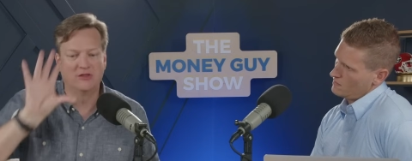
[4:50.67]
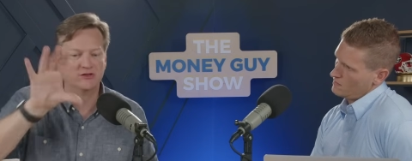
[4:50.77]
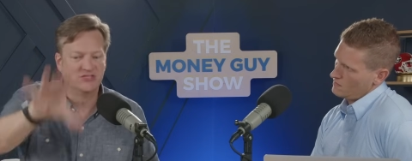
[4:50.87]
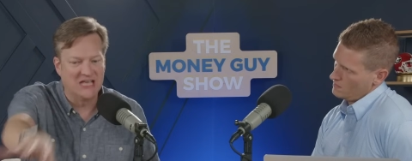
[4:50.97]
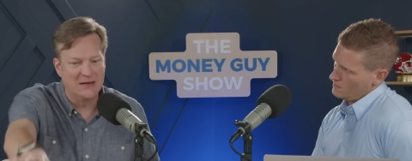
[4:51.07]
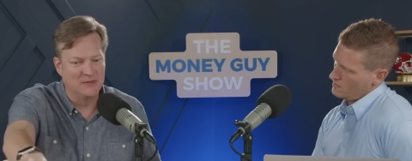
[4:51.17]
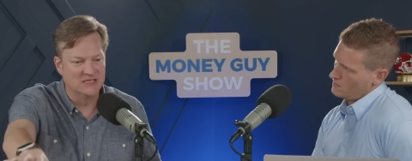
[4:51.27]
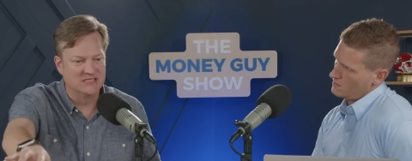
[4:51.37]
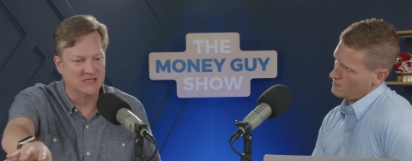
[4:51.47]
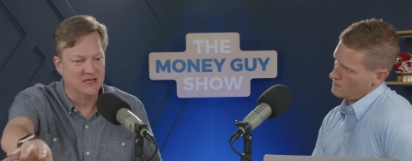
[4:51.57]
Speaker 1: all those
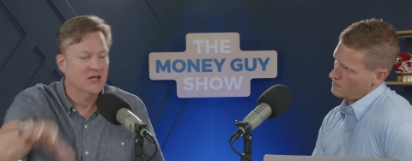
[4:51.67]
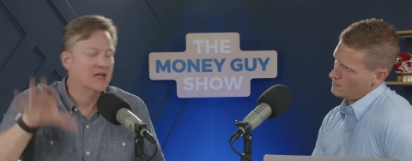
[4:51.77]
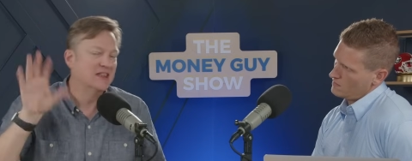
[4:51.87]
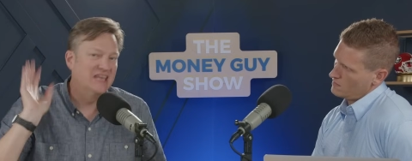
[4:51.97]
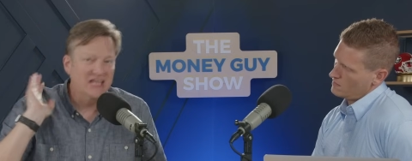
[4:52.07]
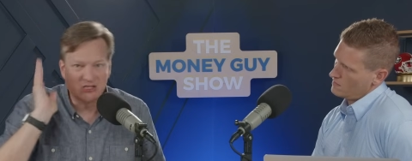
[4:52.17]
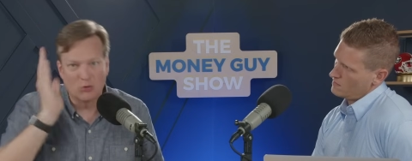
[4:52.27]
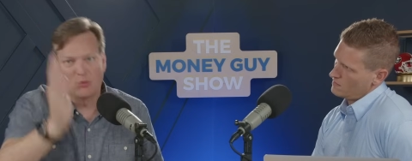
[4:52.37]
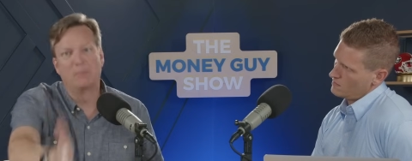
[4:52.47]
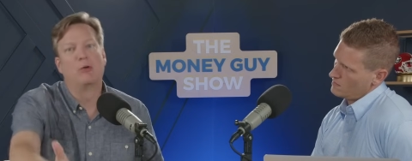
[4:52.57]
statements and things are
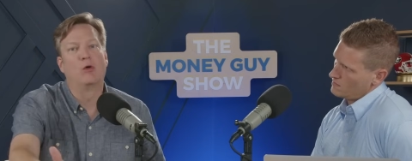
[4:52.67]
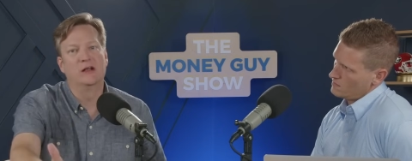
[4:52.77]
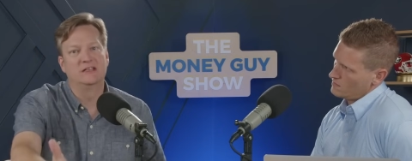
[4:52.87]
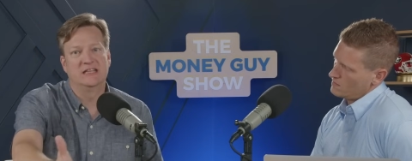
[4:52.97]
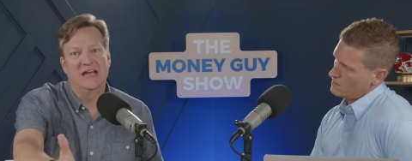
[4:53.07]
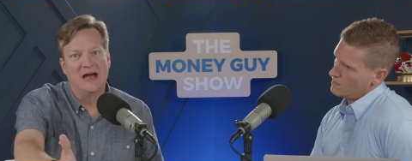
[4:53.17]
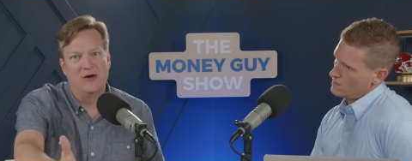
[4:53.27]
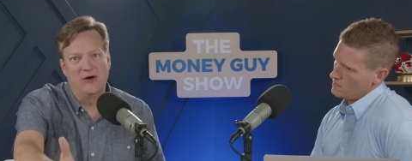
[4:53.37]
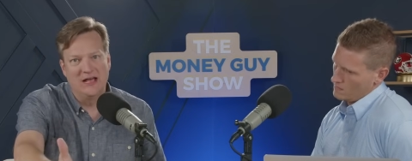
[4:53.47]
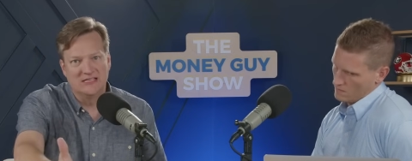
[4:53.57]
reported to the I
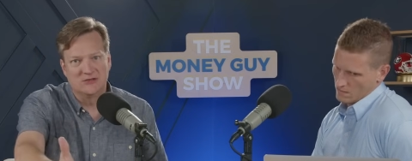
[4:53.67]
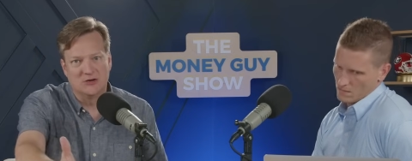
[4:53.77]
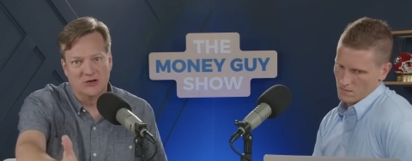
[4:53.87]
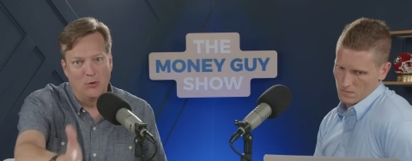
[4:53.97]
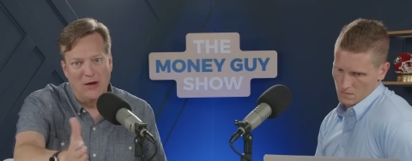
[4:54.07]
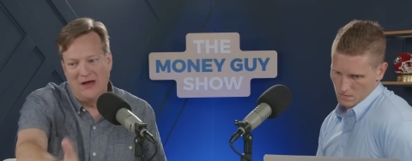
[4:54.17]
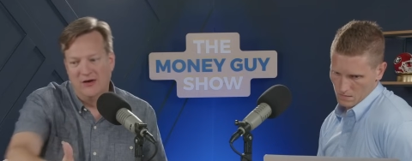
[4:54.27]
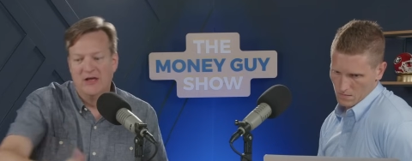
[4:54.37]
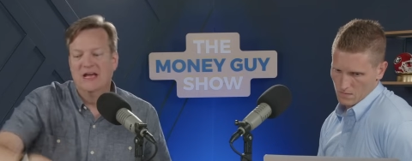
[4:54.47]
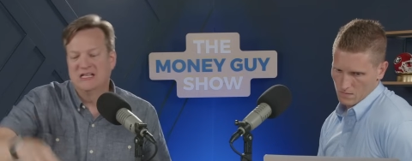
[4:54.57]
R S or go out.
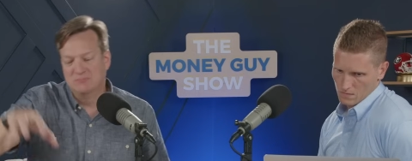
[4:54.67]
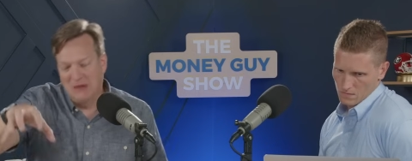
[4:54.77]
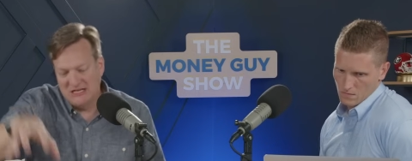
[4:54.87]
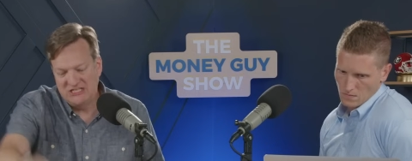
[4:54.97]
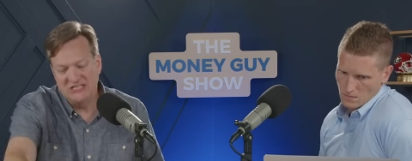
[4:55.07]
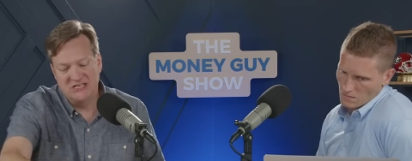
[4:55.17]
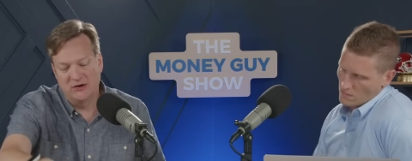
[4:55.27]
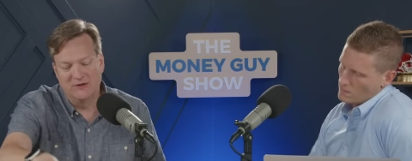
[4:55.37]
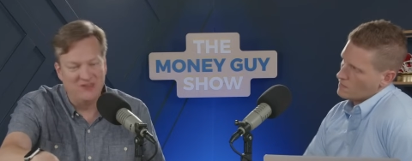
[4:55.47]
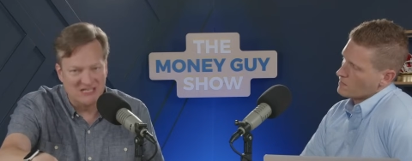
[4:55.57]
It's much easier
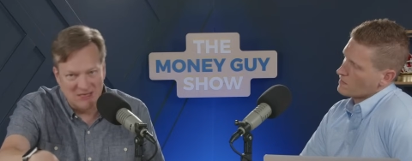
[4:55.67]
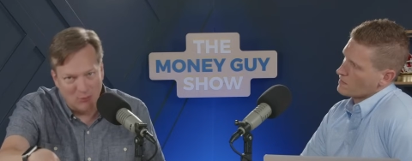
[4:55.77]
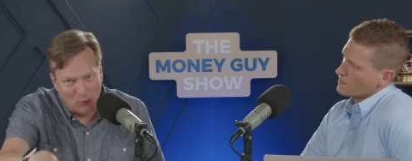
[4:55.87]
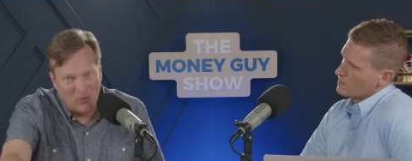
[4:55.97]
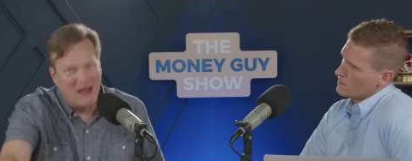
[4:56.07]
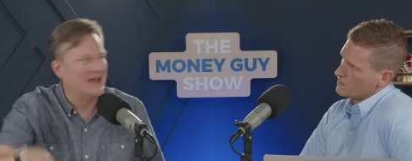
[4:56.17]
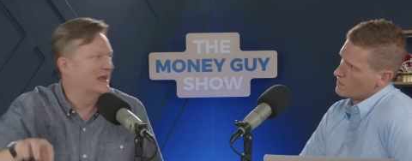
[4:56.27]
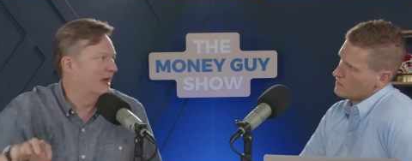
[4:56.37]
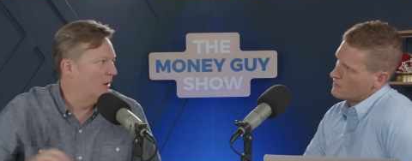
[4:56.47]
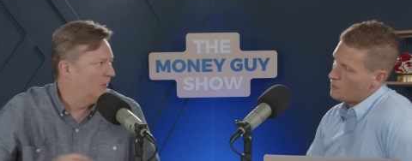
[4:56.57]
to fix it right
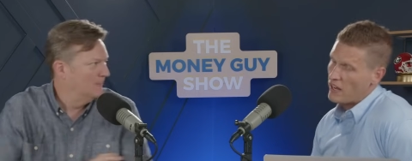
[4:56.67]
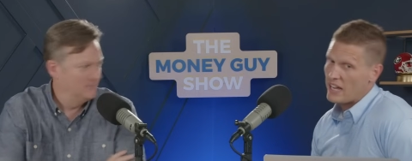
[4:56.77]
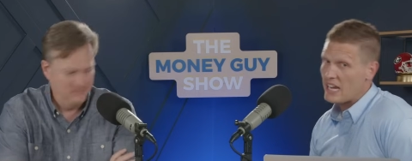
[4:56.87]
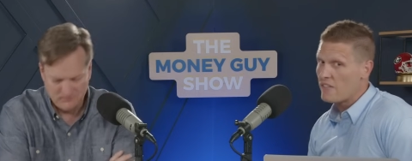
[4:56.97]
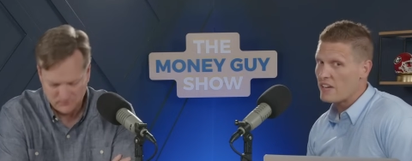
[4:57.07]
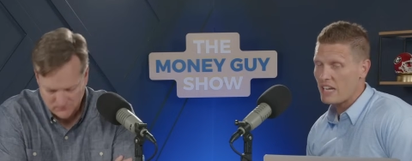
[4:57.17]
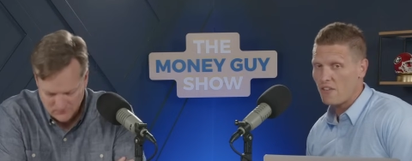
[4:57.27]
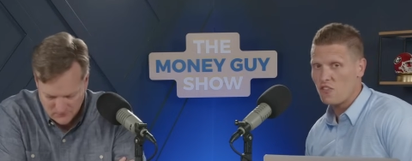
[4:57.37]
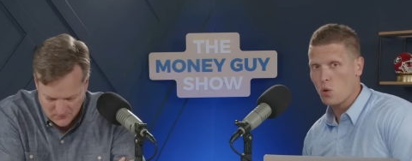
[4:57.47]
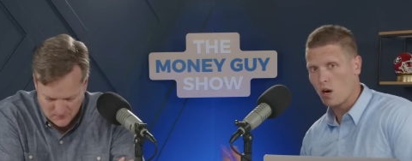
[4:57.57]
now.
Speaker 2: But even
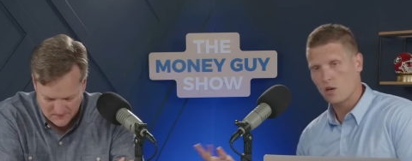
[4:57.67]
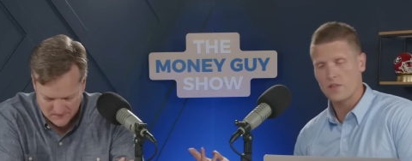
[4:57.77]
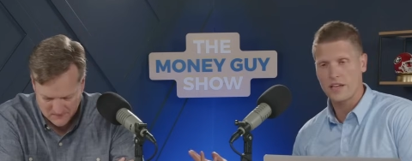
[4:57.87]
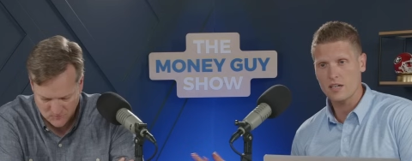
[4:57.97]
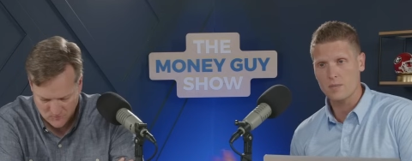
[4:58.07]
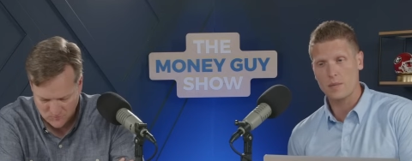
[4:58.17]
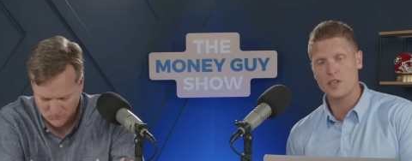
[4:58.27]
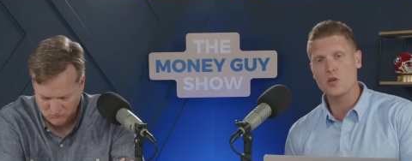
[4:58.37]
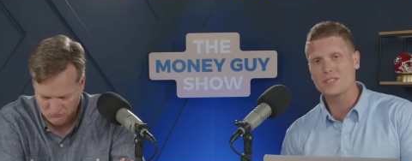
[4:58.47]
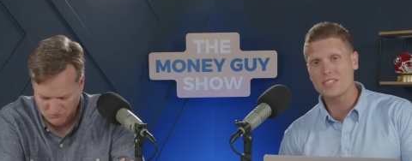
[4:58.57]
if you are over that income limit,
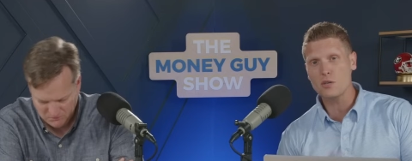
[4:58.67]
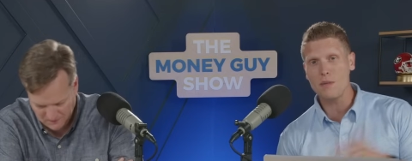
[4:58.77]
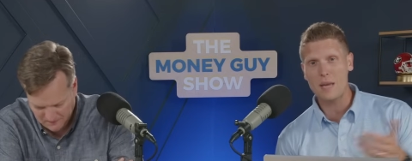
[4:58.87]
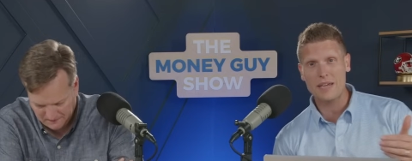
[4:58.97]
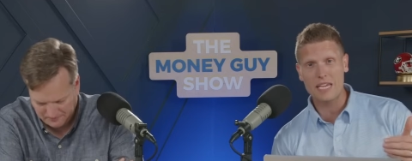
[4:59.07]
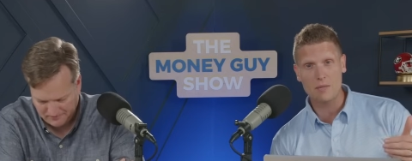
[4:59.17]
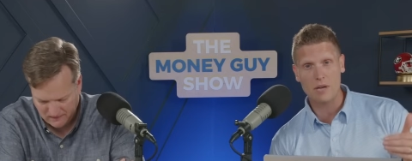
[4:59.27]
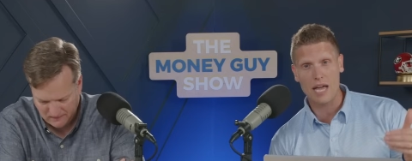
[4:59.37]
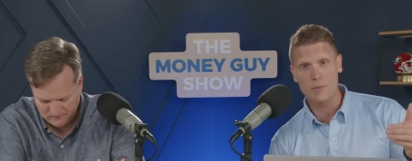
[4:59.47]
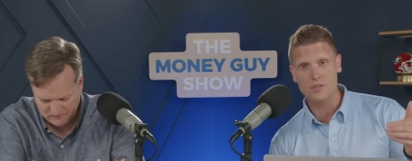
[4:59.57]
you still may be able,
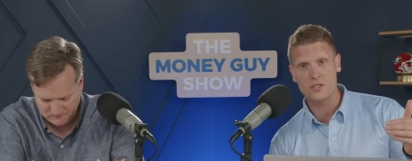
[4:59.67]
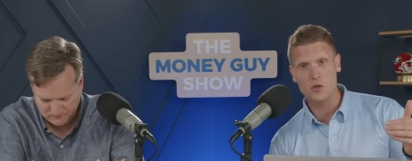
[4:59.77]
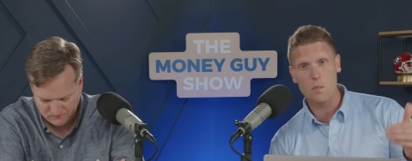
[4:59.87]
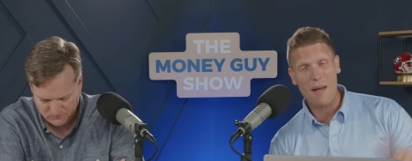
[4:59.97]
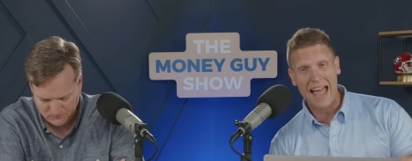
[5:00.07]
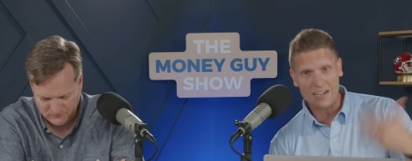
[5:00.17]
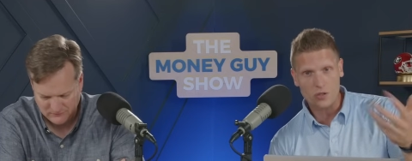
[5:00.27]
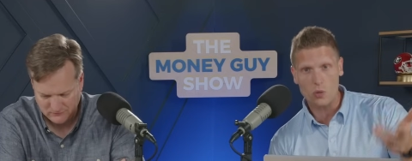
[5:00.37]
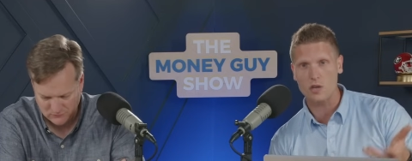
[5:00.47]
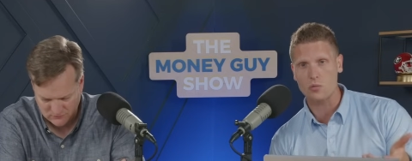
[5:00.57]
able to do
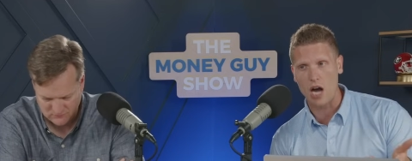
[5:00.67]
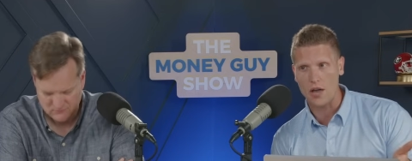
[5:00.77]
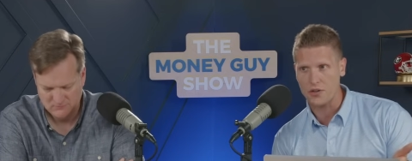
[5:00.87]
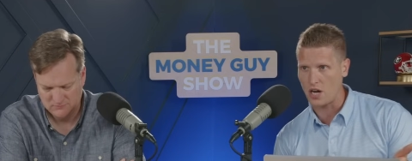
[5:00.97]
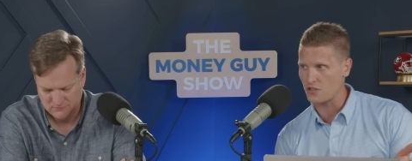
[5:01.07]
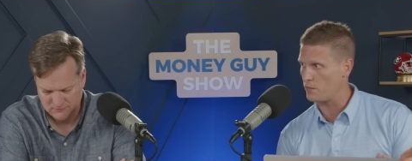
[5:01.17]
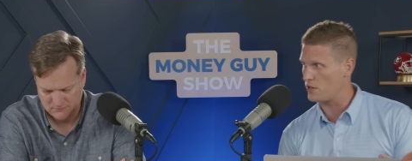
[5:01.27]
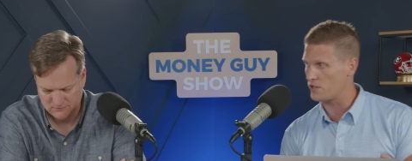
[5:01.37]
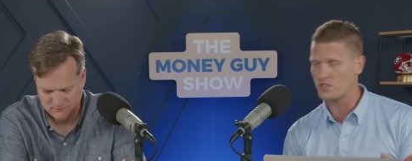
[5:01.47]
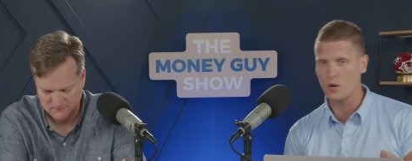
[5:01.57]
backdoor Roth
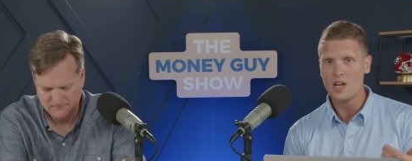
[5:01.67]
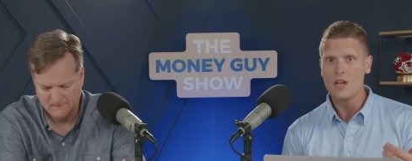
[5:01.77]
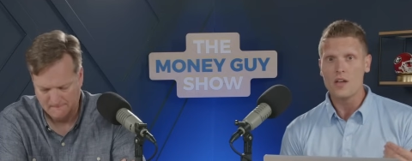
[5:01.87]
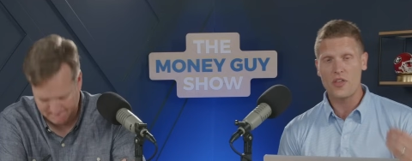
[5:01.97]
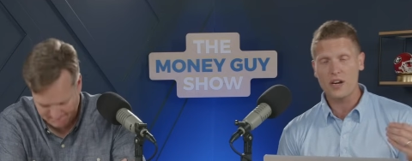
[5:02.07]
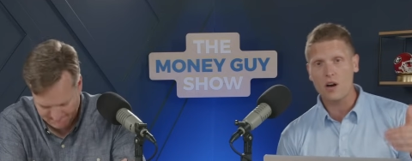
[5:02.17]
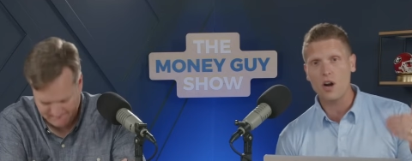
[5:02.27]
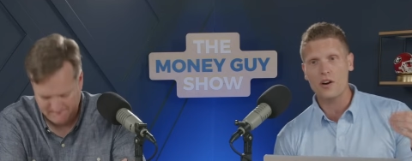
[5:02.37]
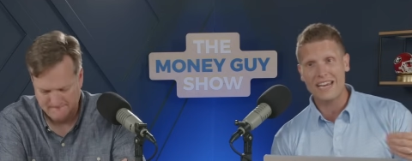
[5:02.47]
contributions. So there are